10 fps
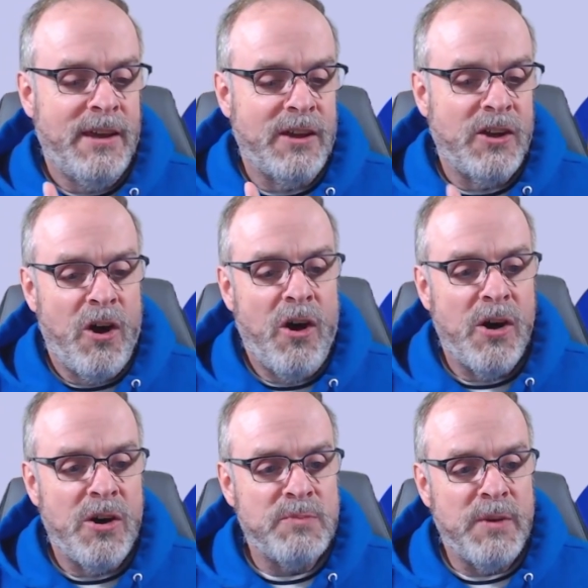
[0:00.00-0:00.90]

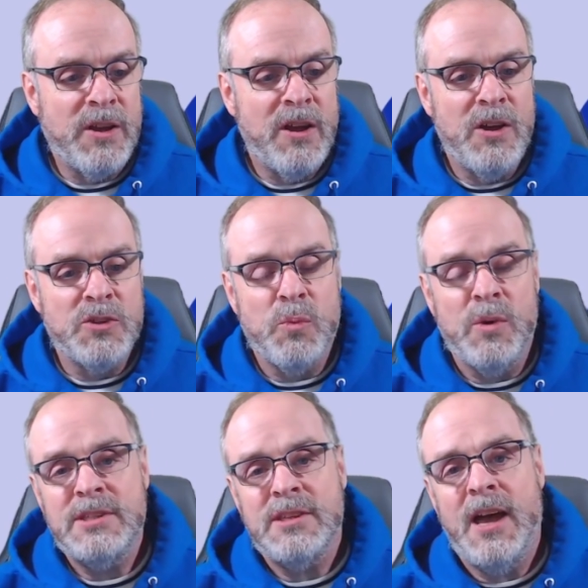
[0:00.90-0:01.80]
cars, because
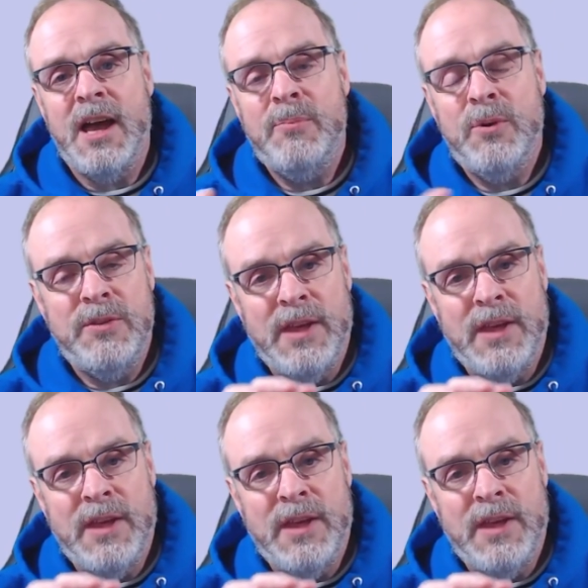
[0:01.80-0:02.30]
once I put